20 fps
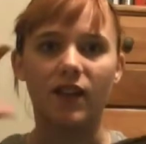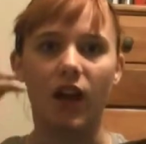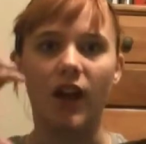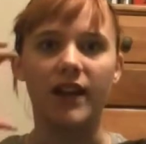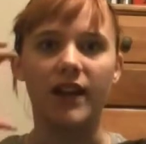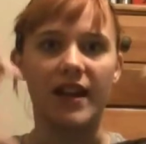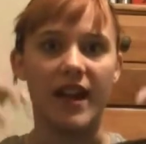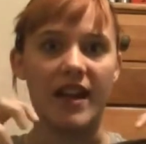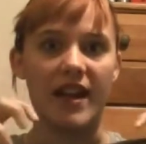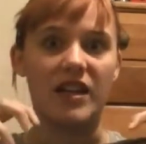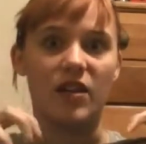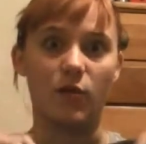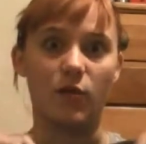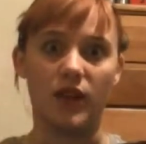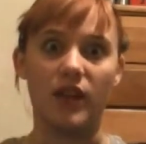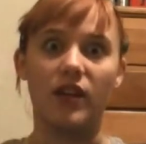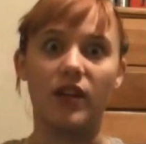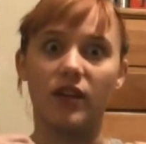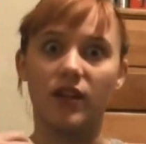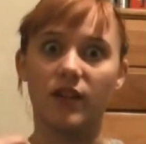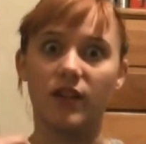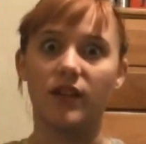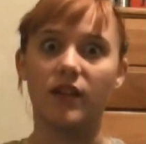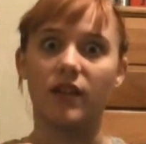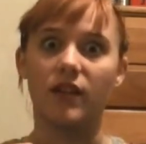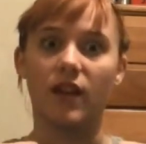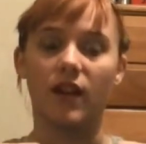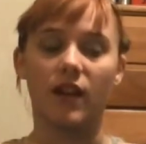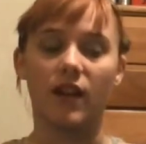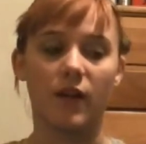gotten any real
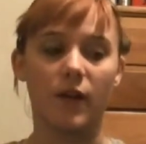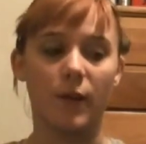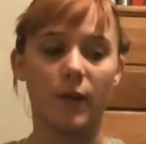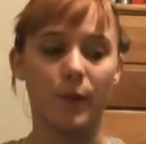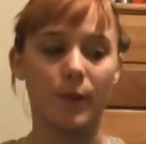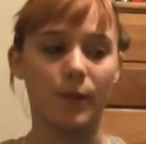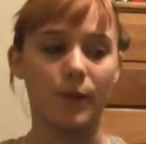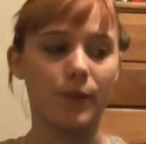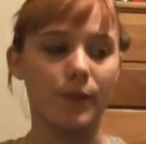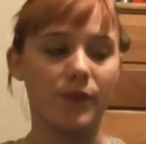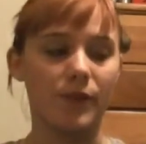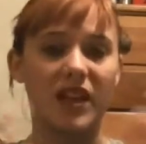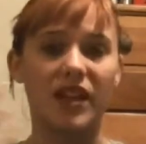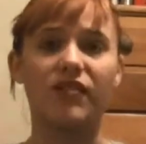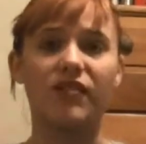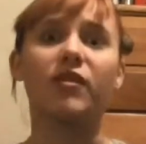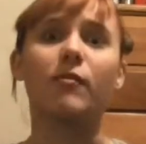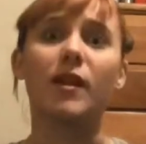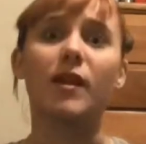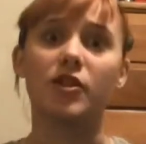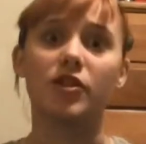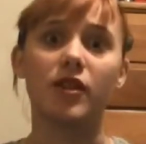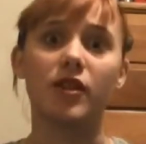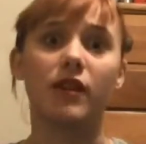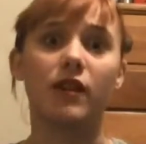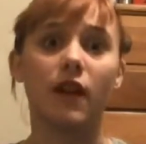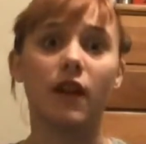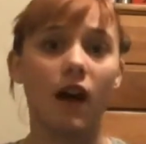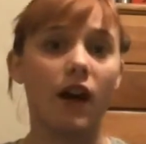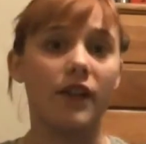um,
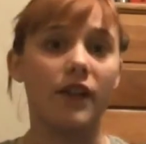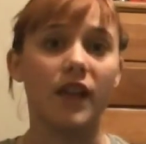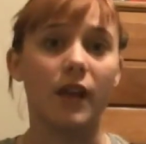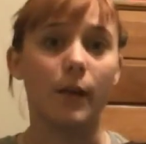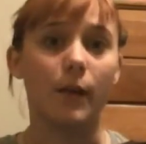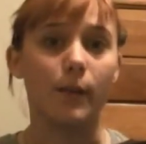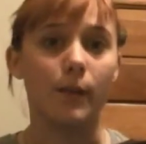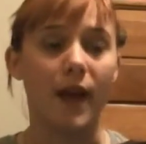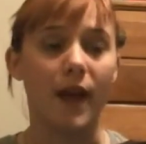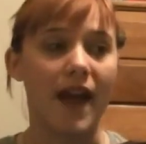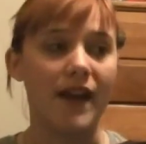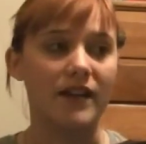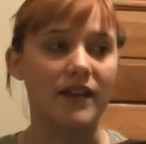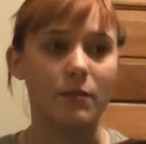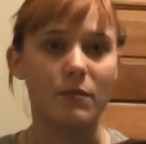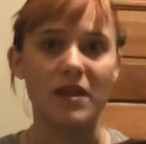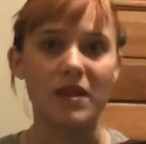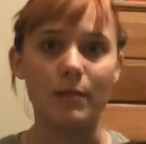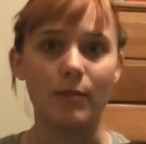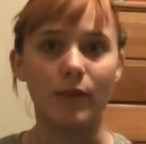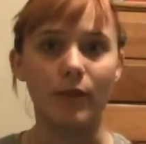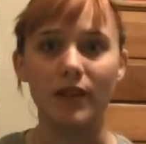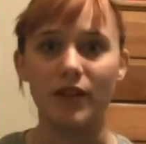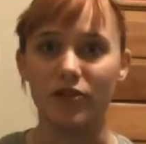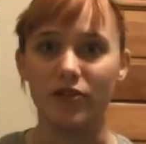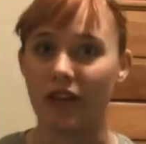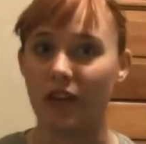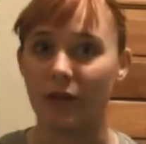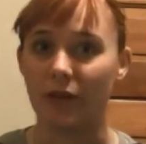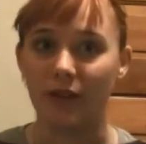information on them as a people in
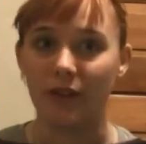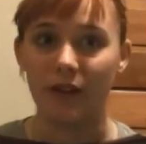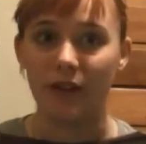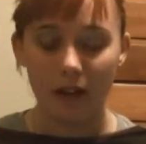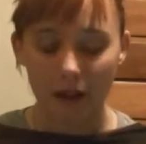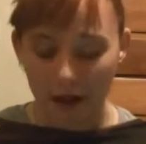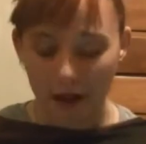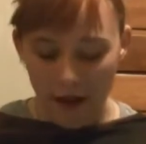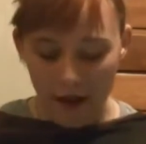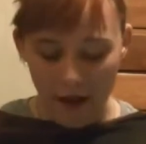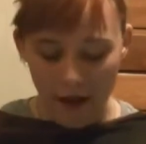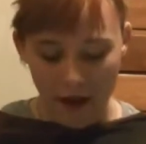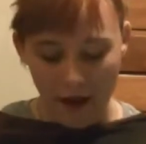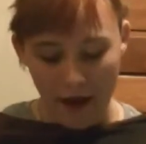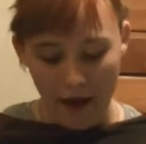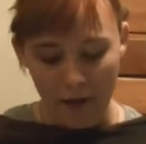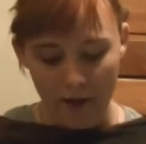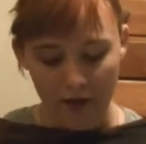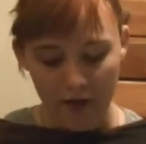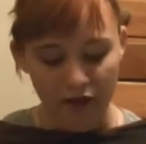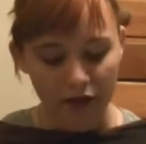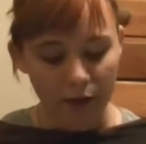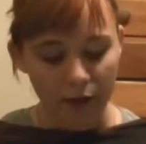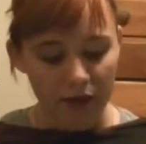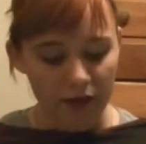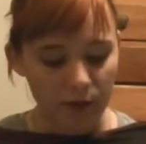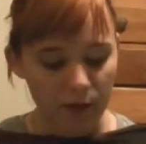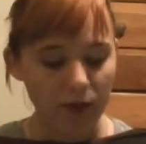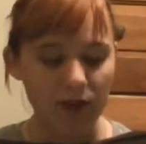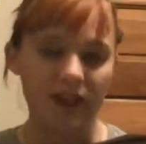general. Um, the film
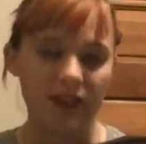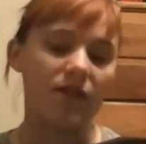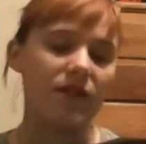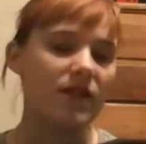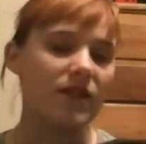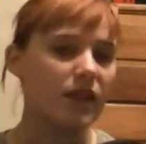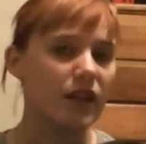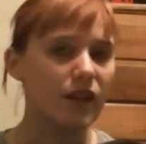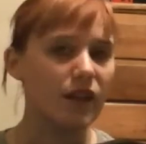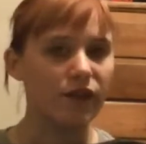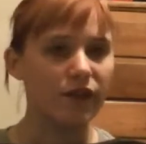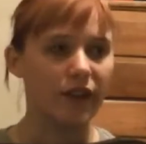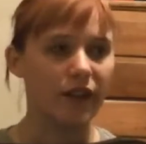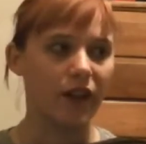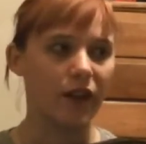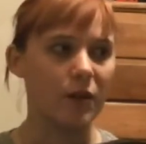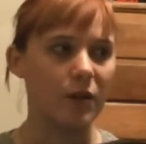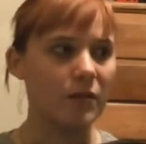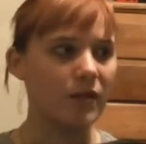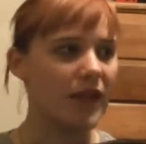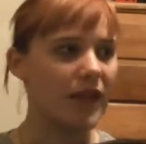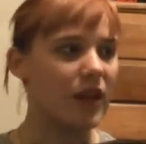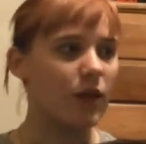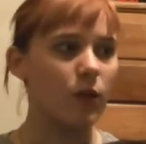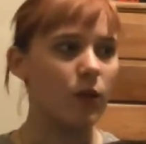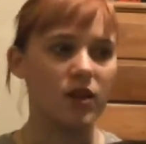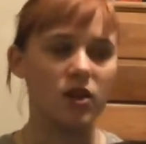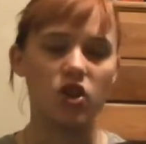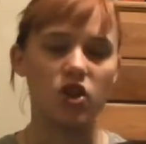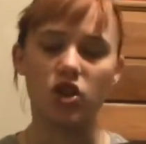explores everything from
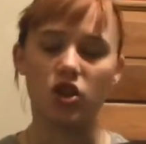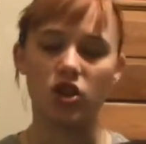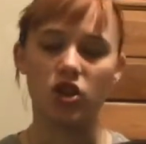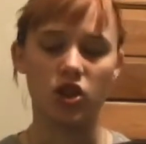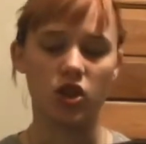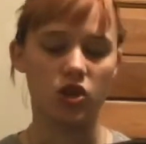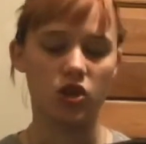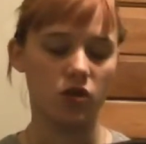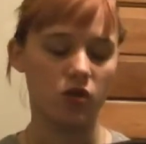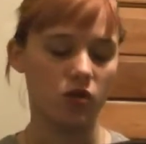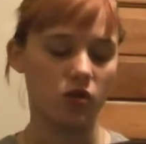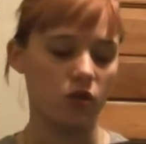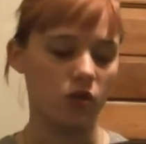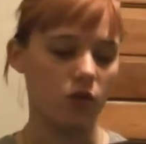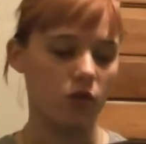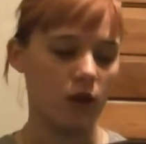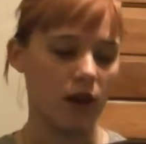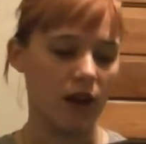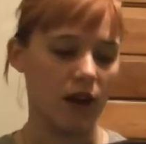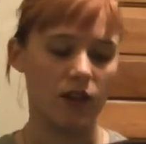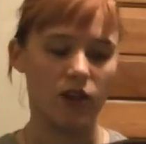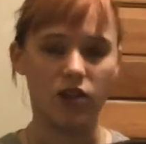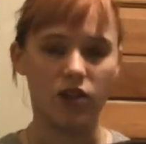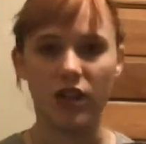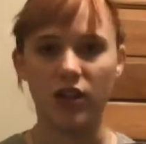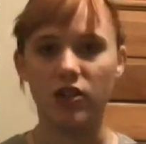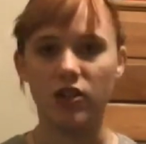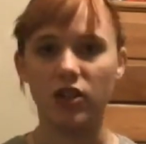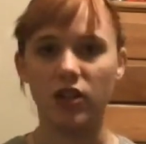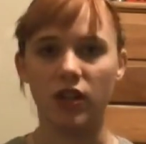language to uh,
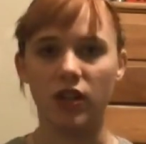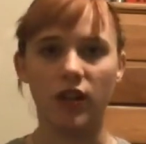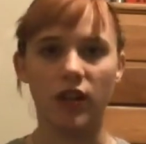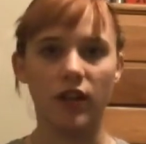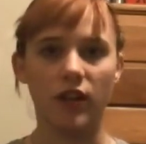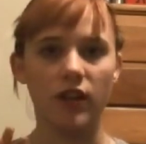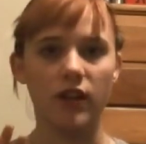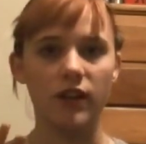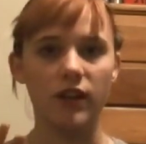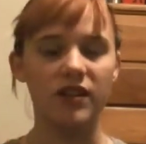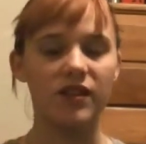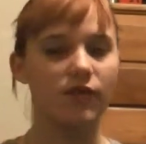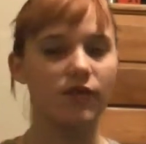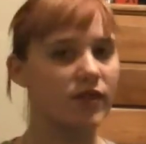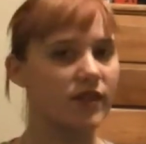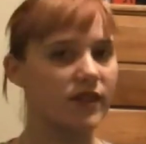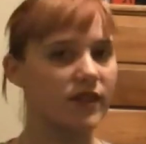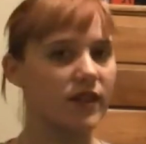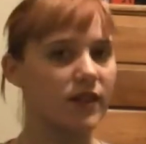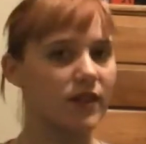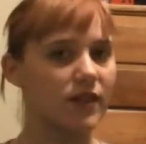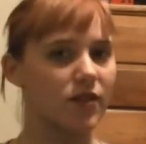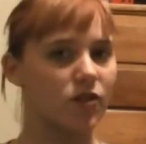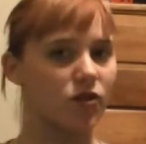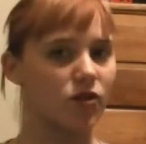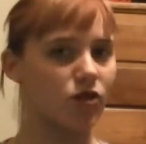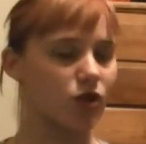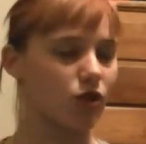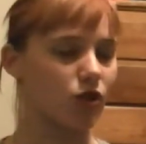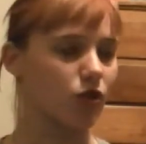gender
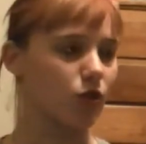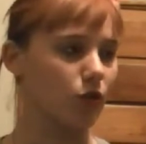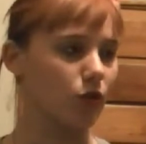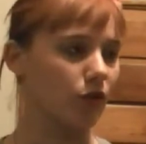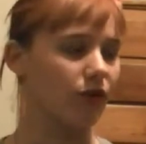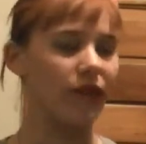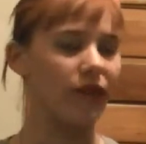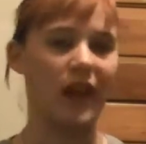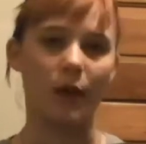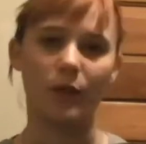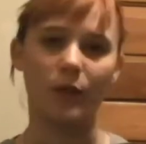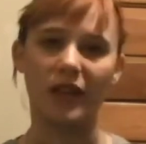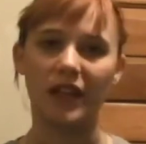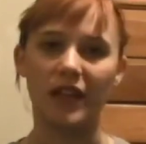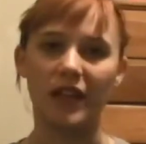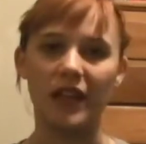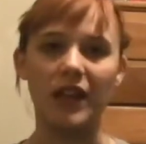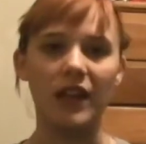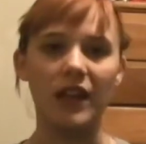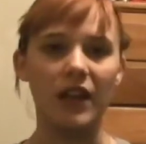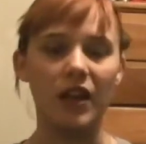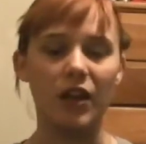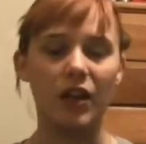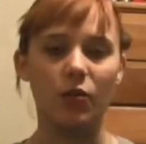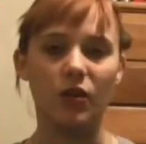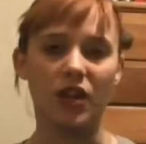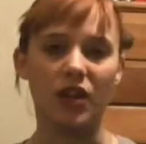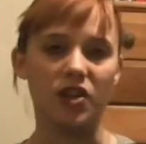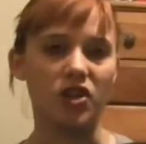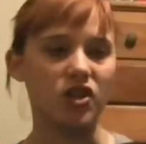differences to family
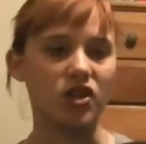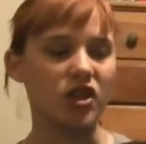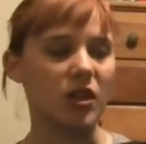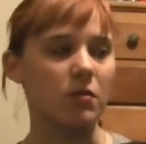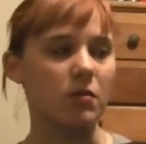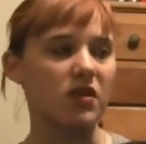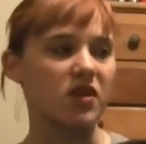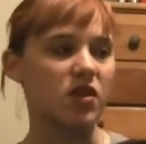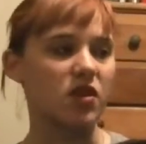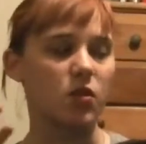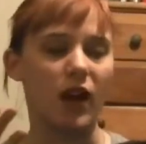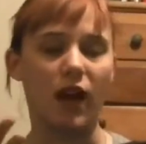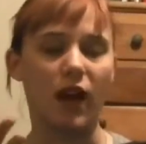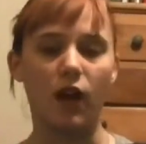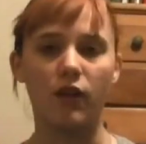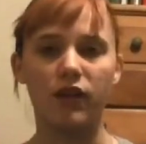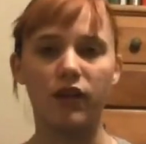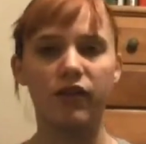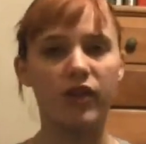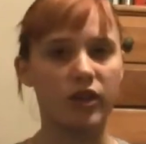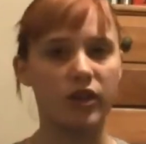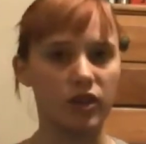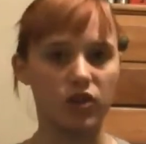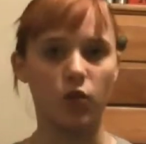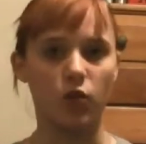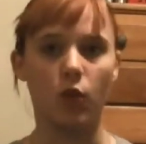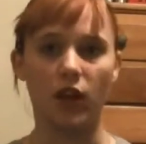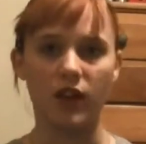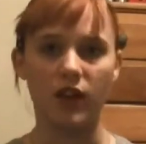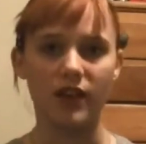relationships to how the village
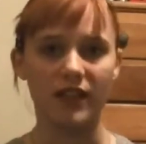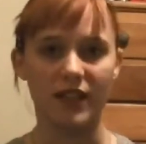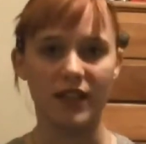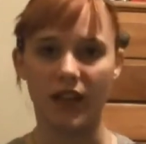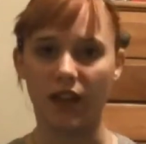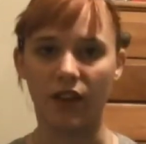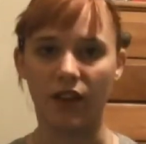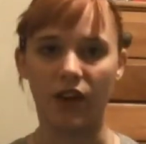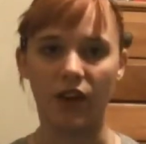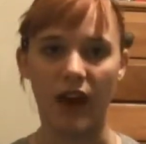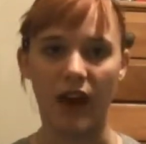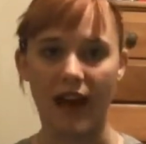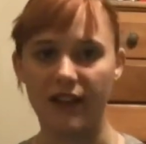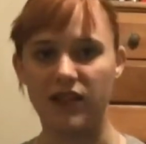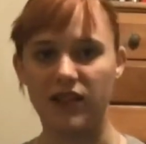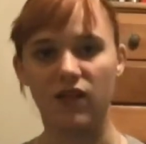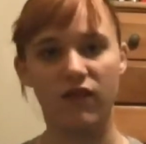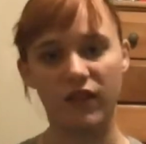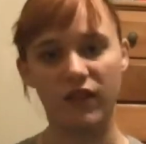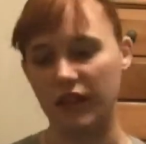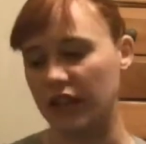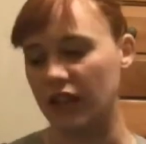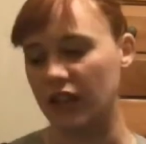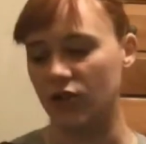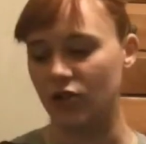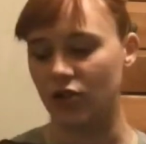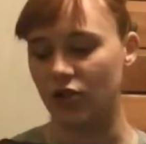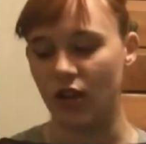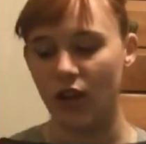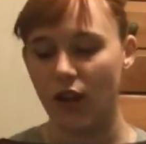works together as a
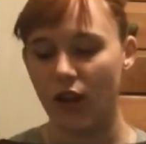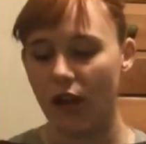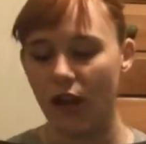village